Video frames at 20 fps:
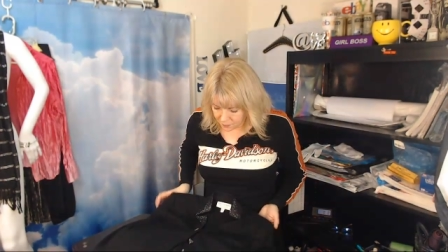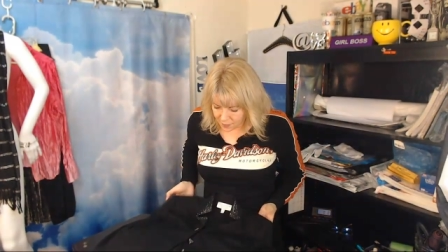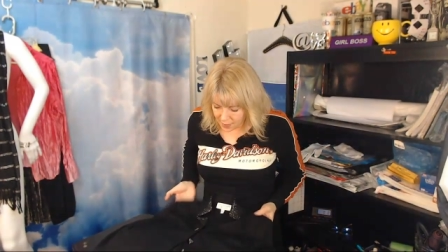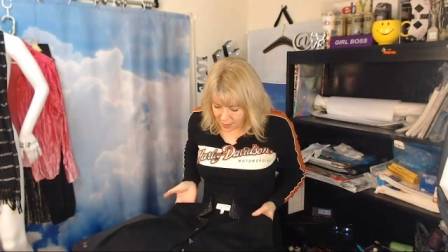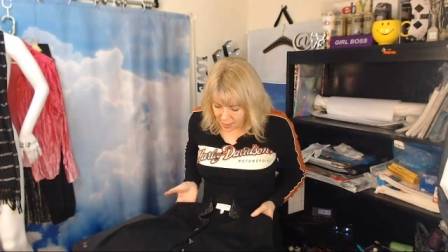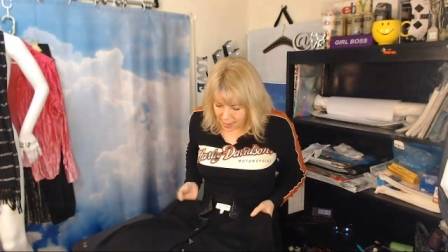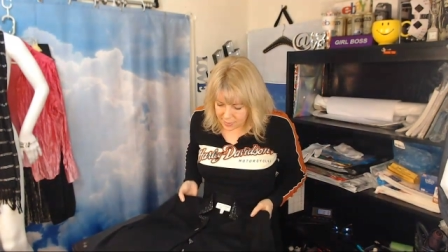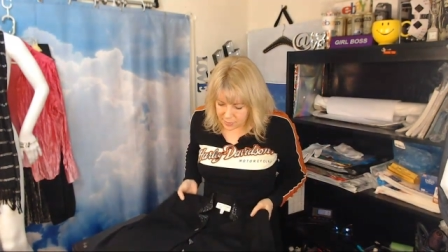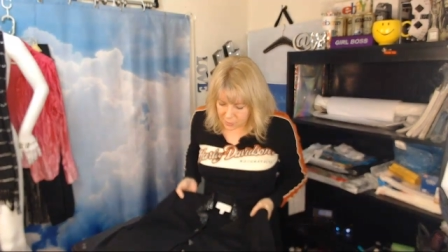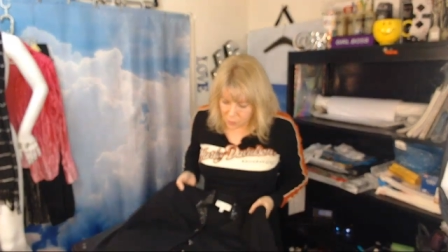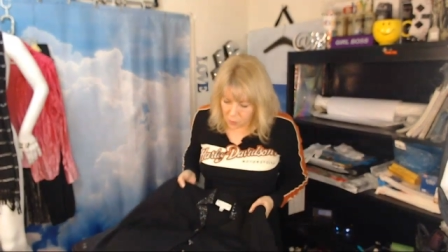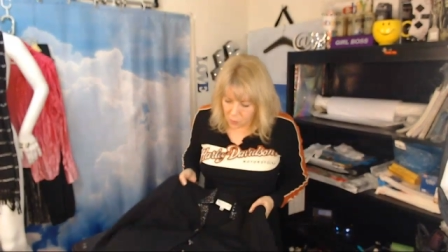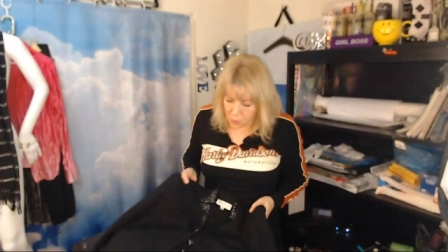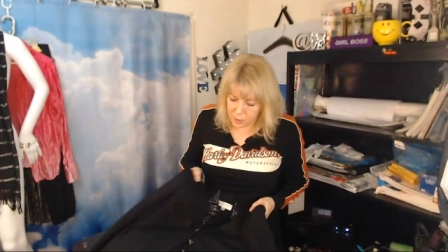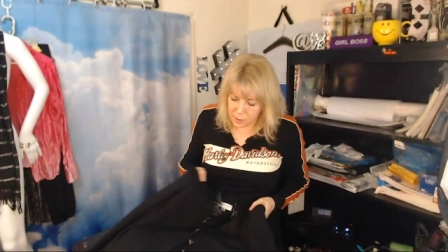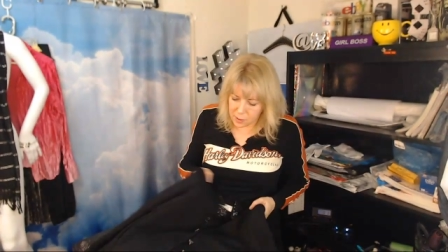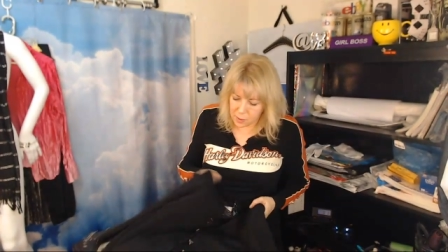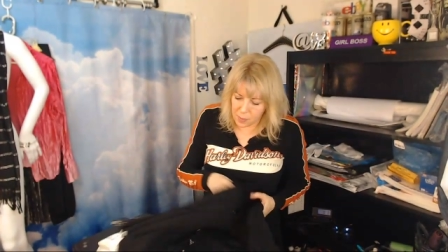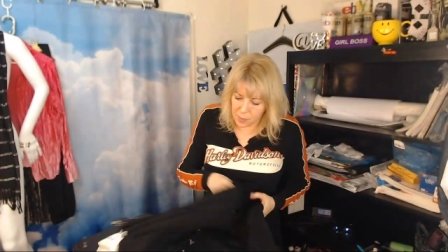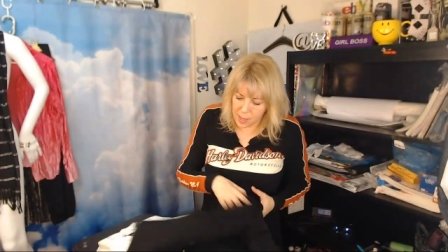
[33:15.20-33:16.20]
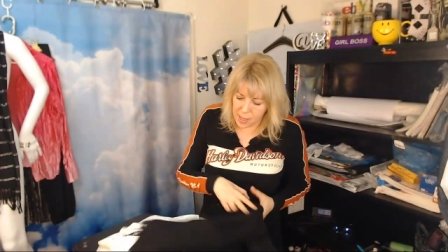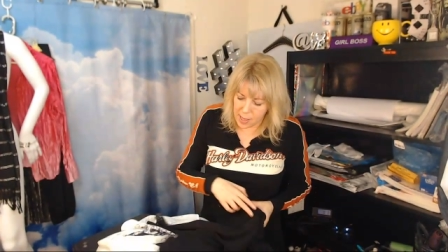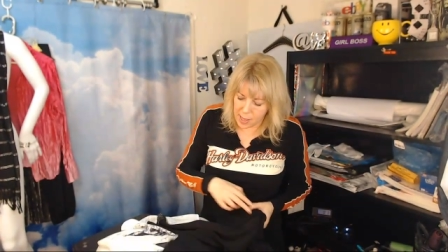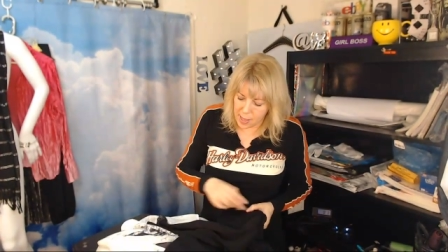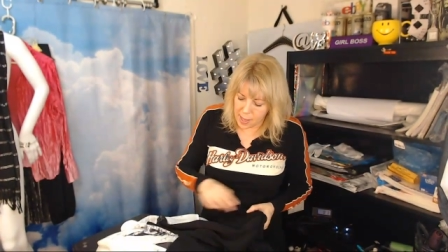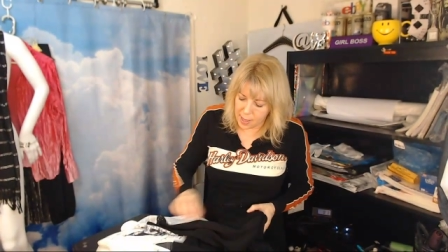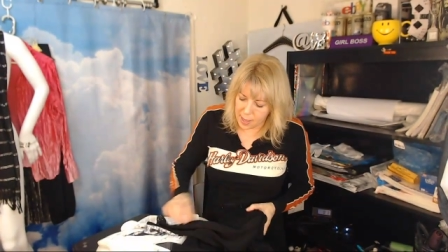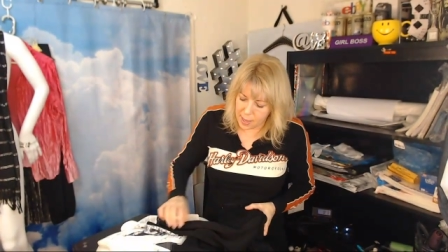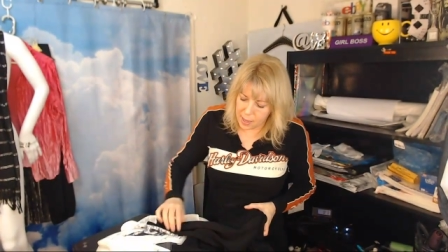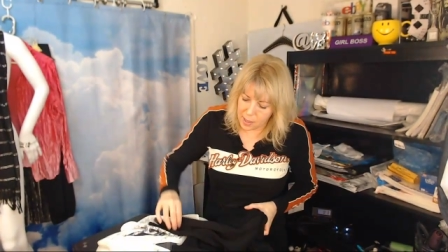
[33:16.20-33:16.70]
that's going to
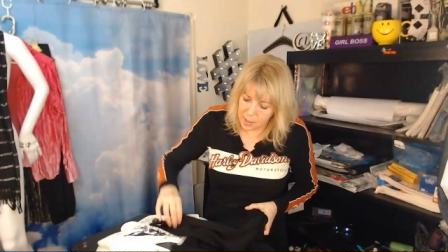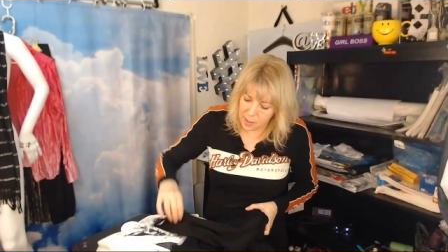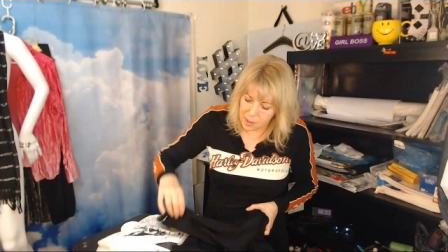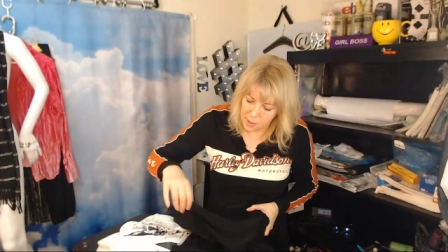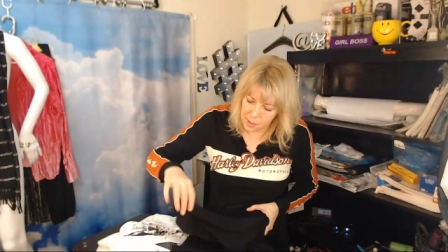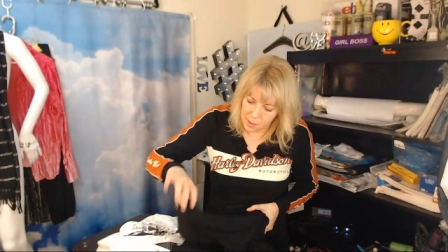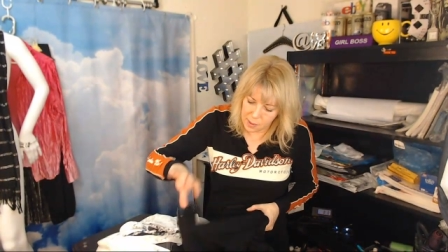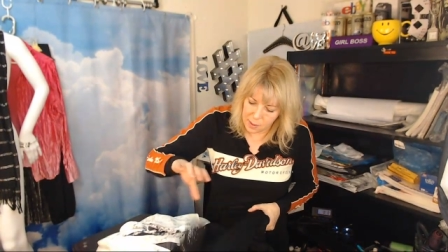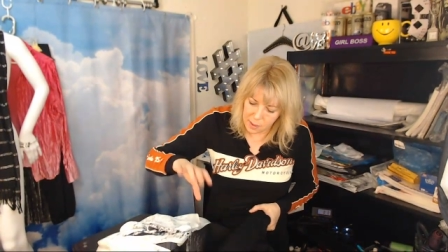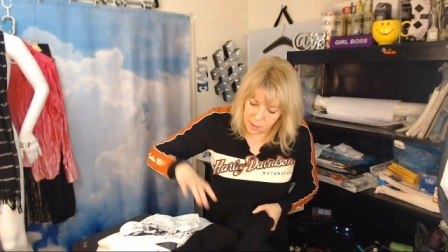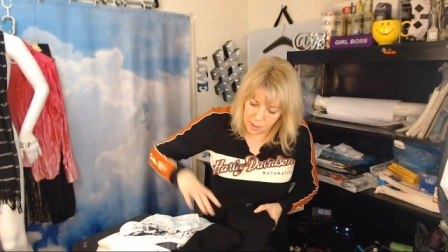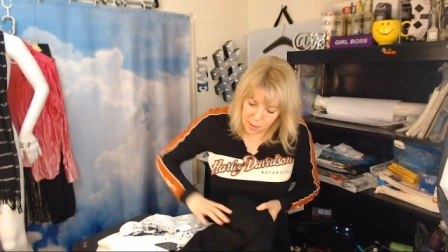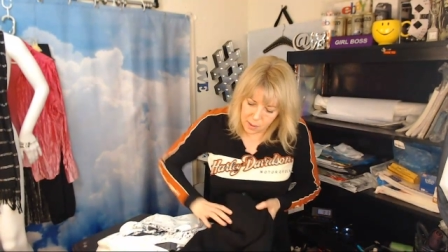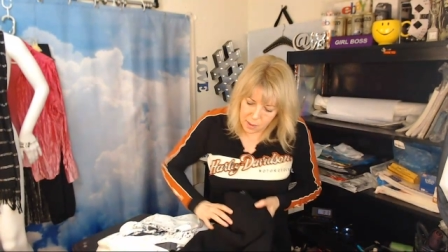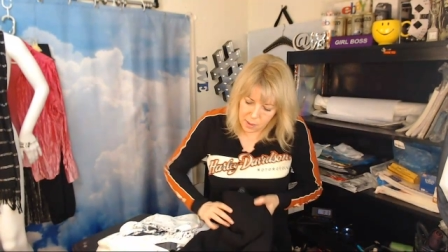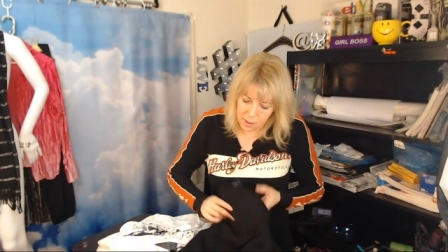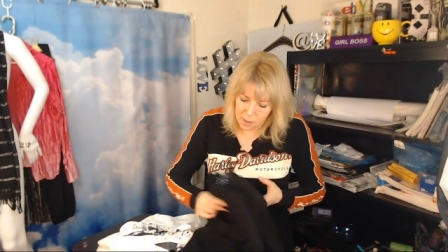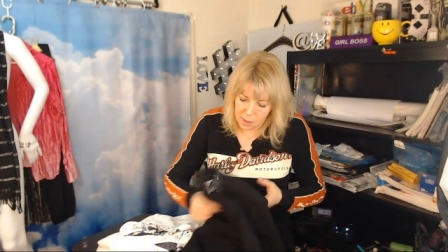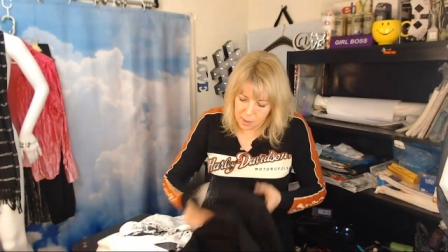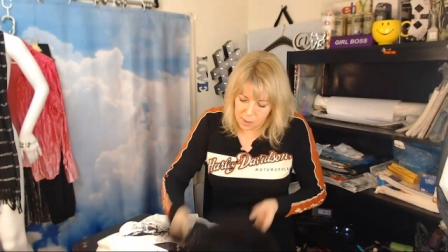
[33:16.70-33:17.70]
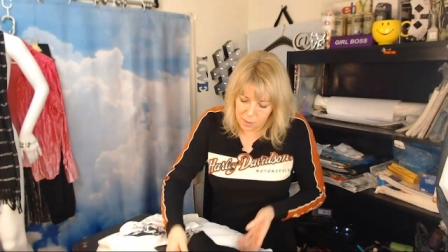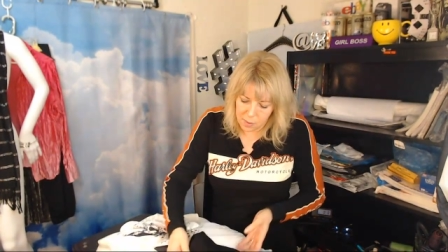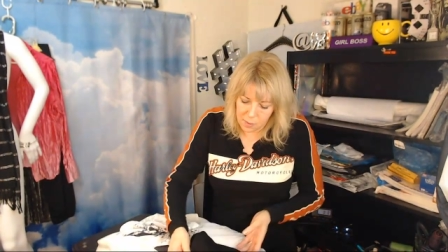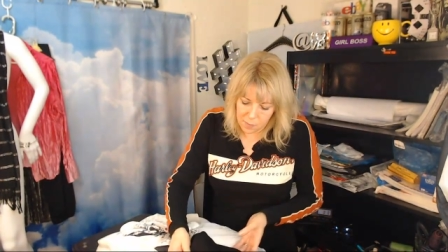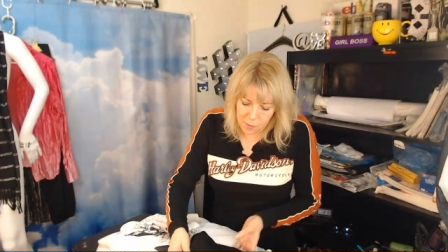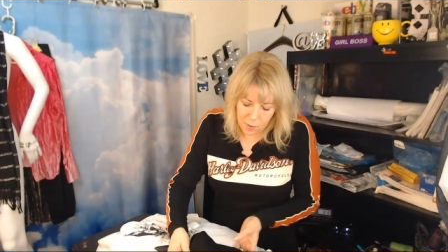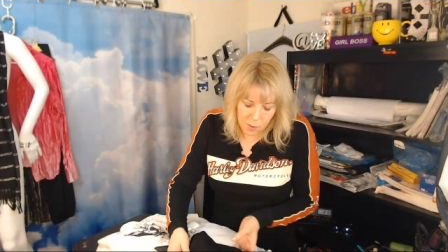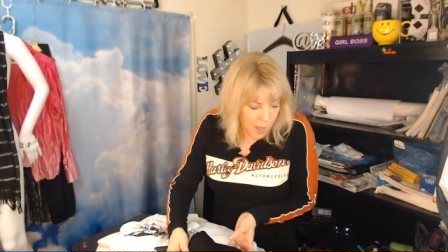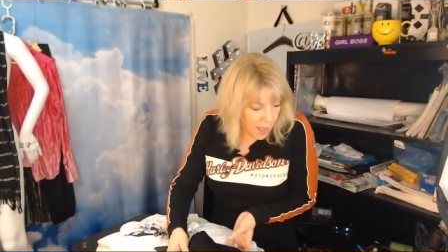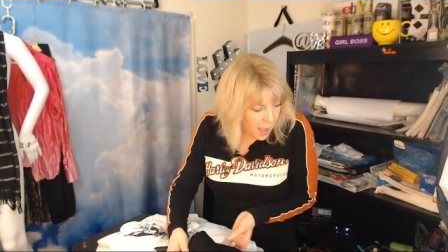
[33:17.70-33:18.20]
pay
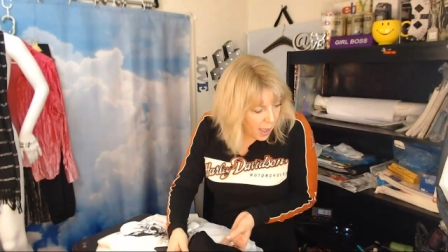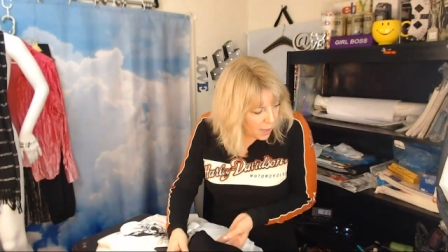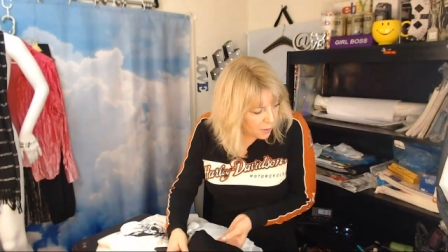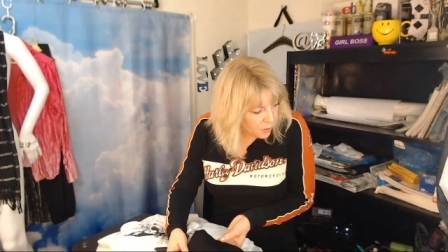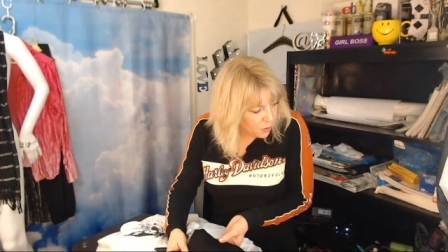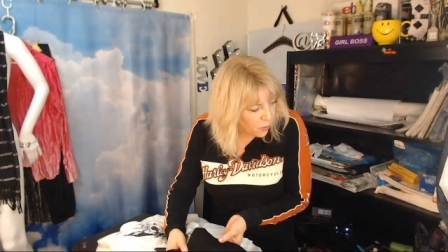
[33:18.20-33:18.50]
for that